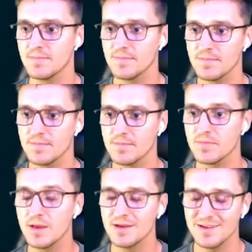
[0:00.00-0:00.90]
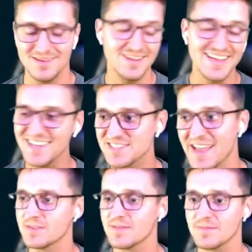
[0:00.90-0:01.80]
2 times in a row from
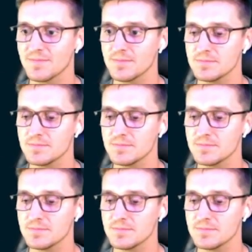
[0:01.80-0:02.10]
Hitmontop